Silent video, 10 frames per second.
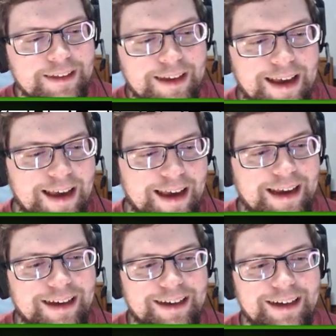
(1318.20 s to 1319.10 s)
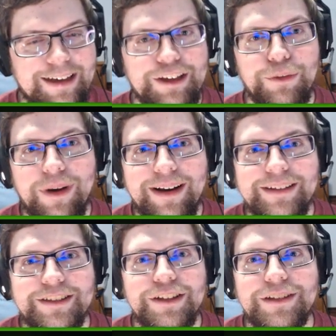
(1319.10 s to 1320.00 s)
Hey, you wanted
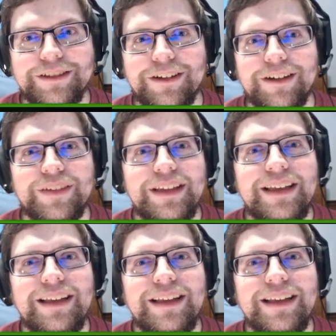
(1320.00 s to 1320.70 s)
to do this, Arvin.